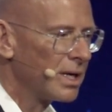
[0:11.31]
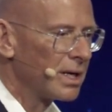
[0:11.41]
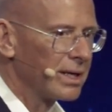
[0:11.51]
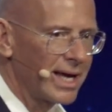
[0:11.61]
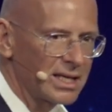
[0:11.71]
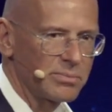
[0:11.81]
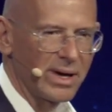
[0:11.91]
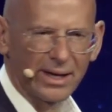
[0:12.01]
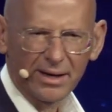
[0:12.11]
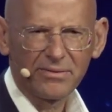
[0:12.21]
Yes, my
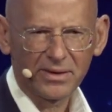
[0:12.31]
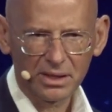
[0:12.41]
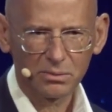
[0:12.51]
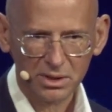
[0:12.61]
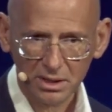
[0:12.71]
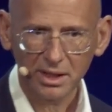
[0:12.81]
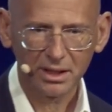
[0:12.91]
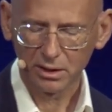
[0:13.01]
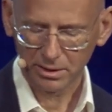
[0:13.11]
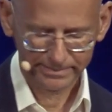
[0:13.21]
grandfather was a
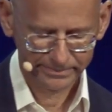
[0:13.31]
tailor,